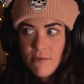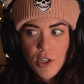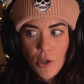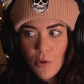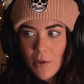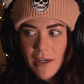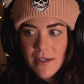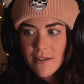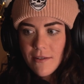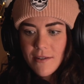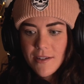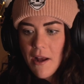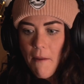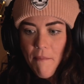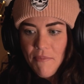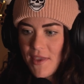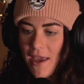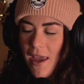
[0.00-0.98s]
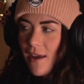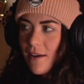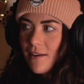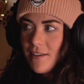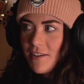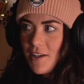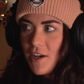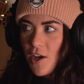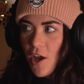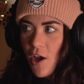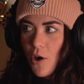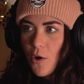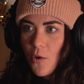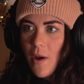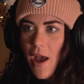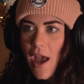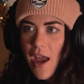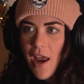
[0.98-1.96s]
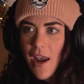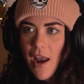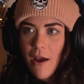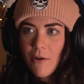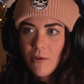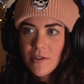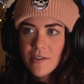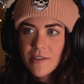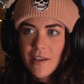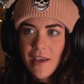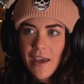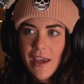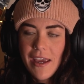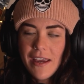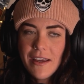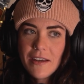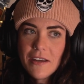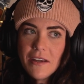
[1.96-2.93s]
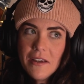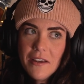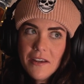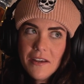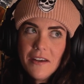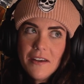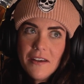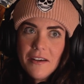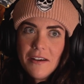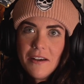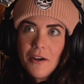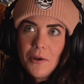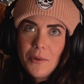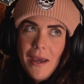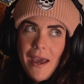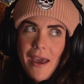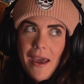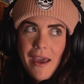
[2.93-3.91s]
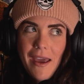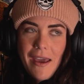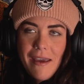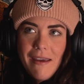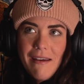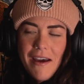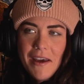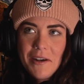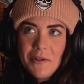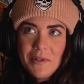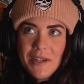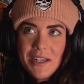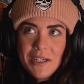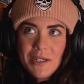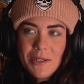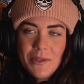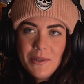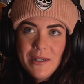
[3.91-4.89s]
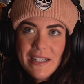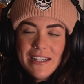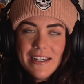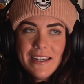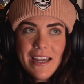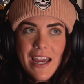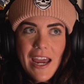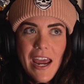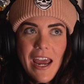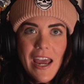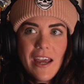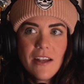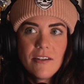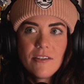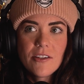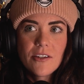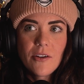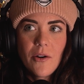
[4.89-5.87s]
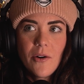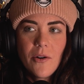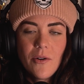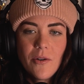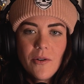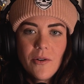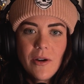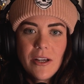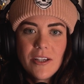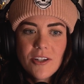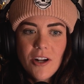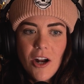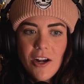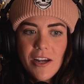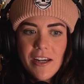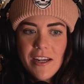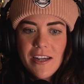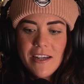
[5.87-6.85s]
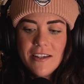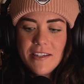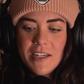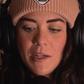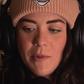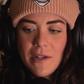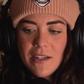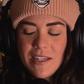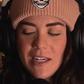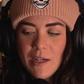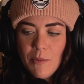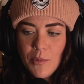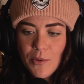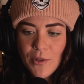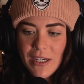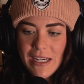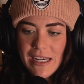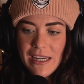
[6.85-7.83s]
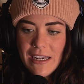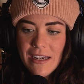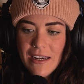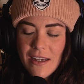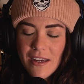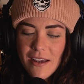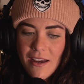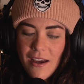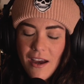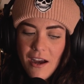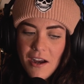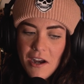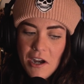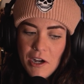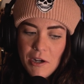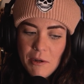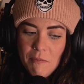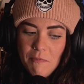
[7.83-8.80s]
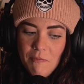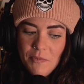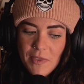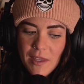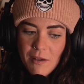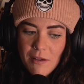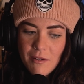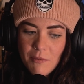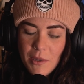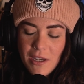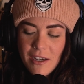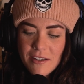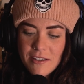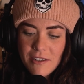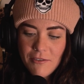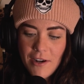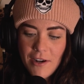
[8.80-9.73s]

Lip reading: doing something, you know? And I was like, okay, I don't know. And so I started DPT Bree. because